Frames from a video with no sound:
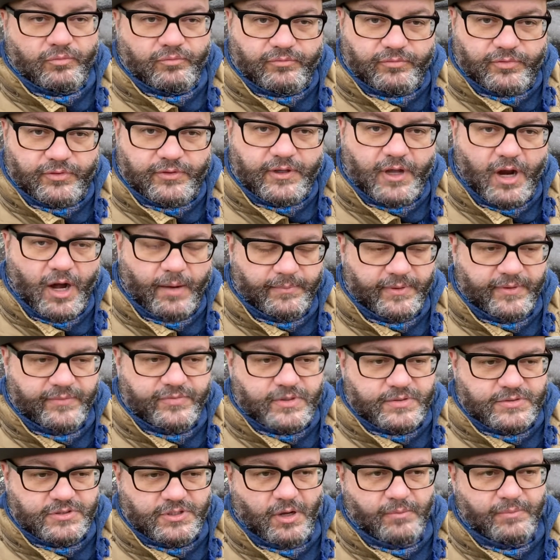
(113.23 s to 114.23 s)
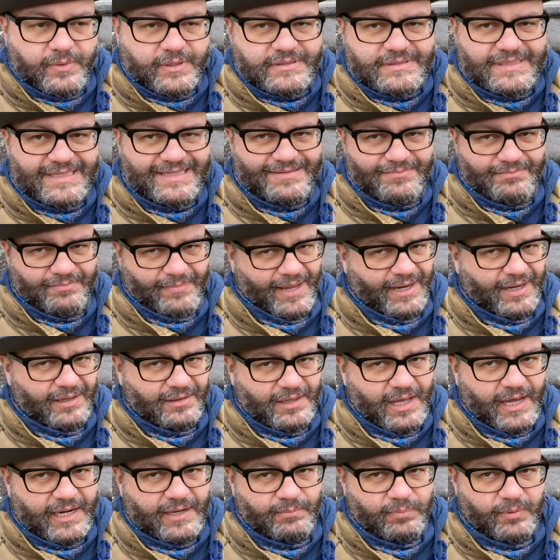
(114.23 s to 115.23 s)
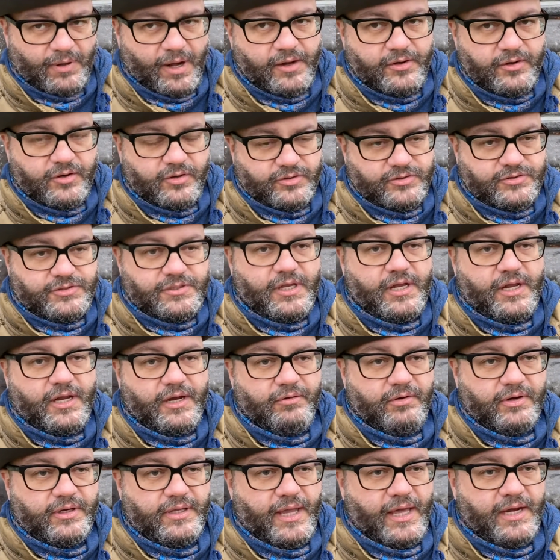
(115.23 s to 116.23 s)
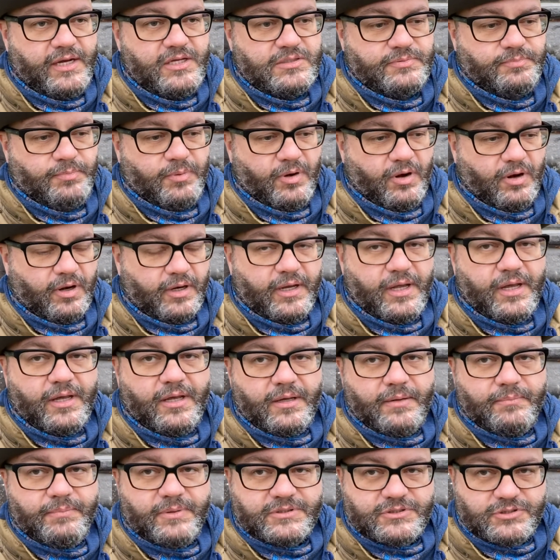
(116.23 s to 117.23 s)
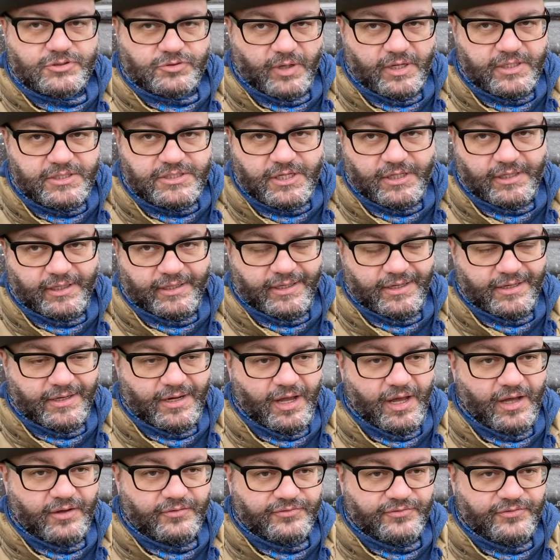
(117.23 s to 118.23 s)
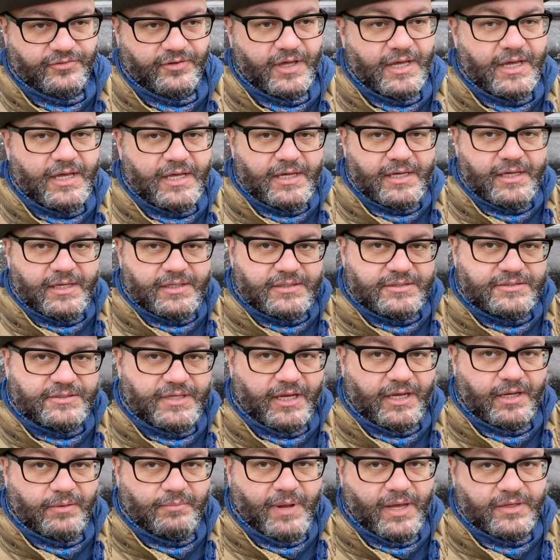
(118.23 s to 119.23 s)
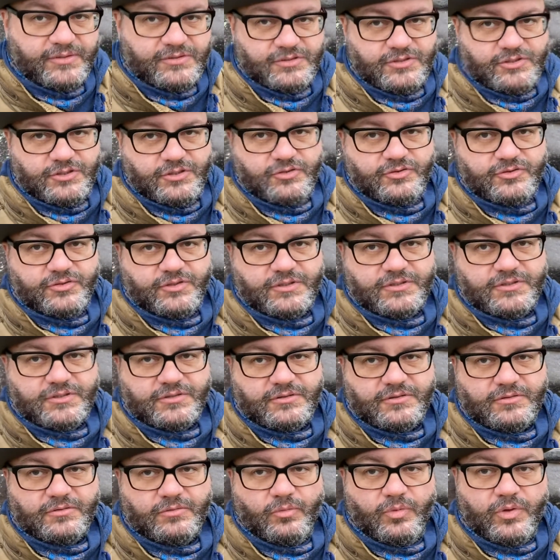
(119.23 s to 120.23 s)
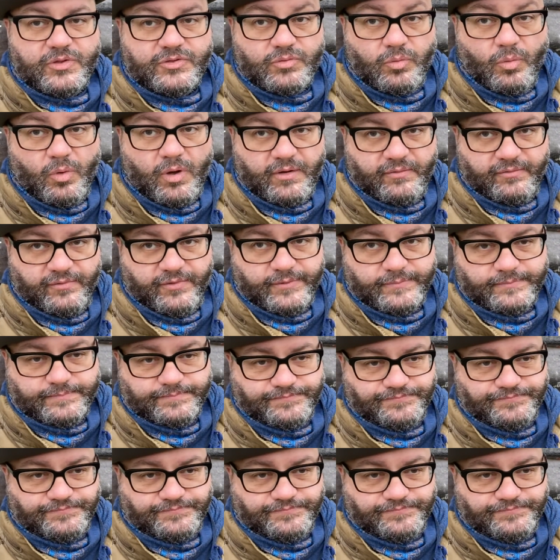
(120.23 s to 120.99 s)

the Army of the Potomac didn't make a lot of blunders here at Gettysburg, but strangely enough, the 2nd Massachusetts was one of them.